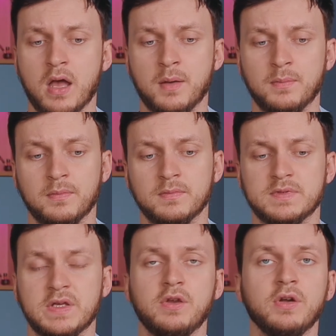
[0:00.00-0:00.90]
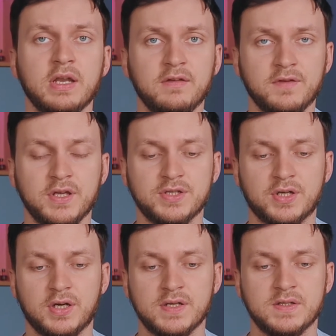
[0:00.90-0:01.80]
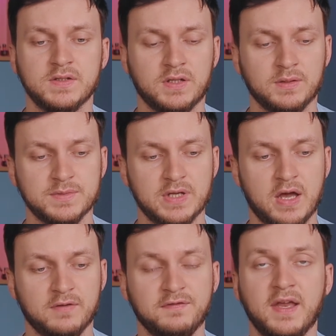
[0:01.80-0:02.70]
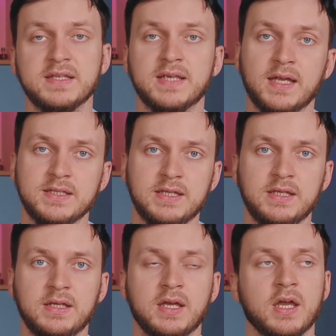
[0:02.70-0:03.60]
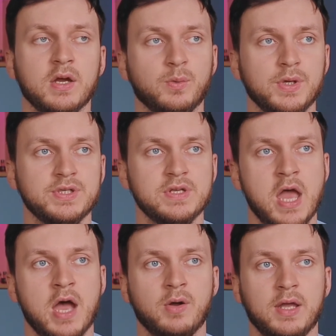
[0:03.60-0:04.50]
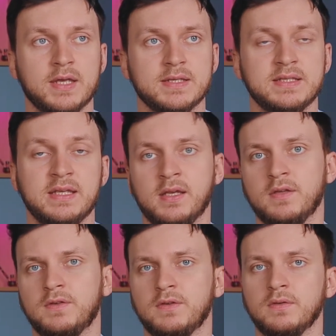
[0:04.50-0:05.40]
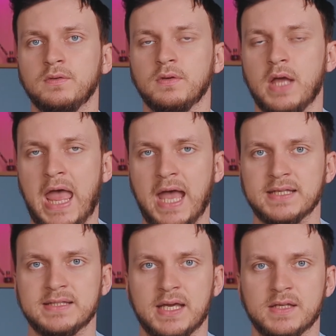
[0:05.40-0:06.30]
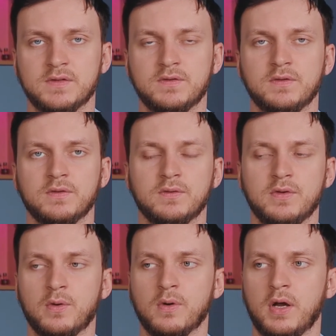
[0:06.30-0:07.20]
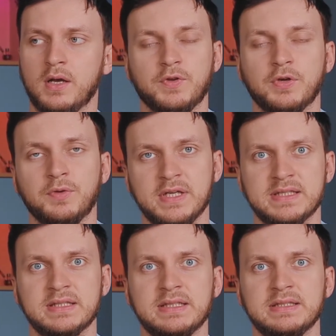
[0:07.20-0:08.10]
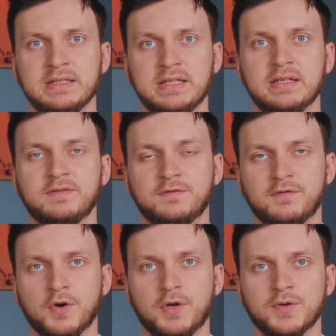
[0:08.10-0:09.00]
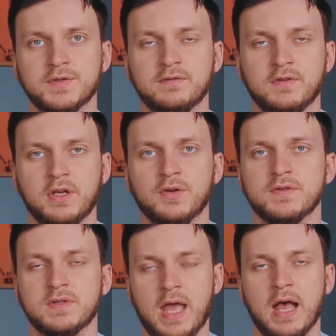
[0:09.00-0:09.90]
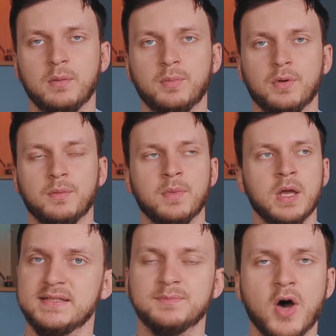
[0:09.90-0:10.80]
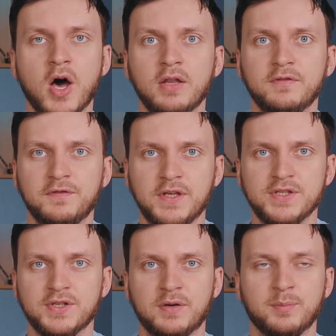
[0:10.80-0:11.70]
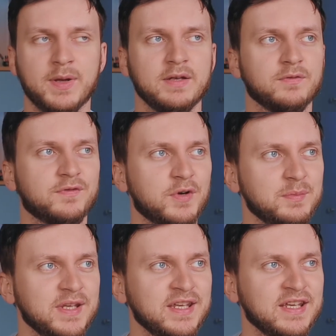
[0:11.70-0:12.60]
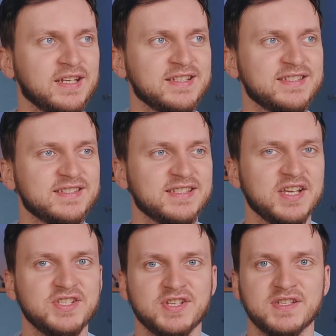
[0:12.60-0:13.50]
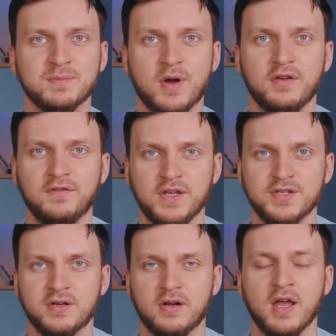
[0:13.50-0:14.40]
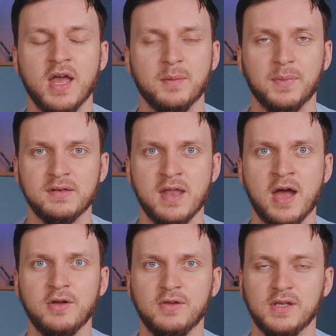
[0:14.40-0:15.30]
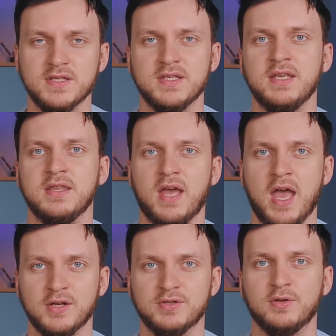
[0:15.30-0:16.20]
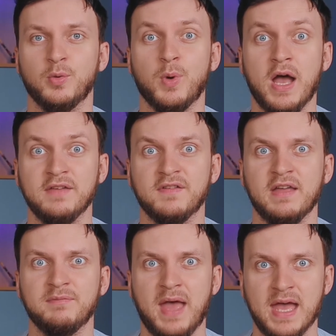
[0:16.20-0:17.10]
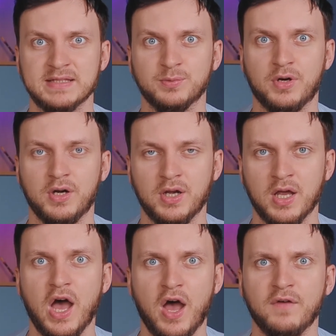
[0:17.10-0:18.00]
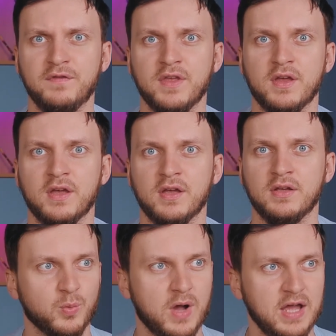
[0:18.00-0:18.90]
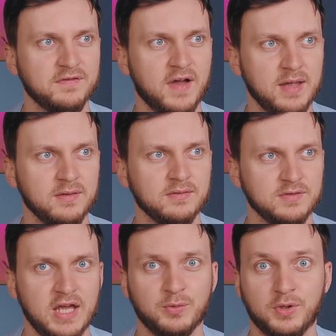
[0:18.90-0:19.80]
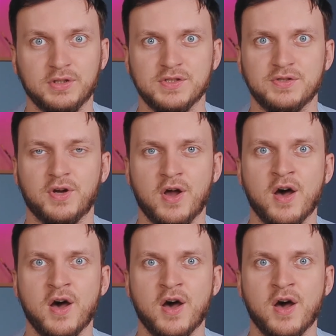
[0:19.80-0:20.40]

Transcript: some security features in terms of Face ID, which now is needed to access to your recently deleted photos and videos, the album. A small feature, but for me, it is such a smart feature. But now you can see the actual Wi-Fi password of the Wi-Fi network that you're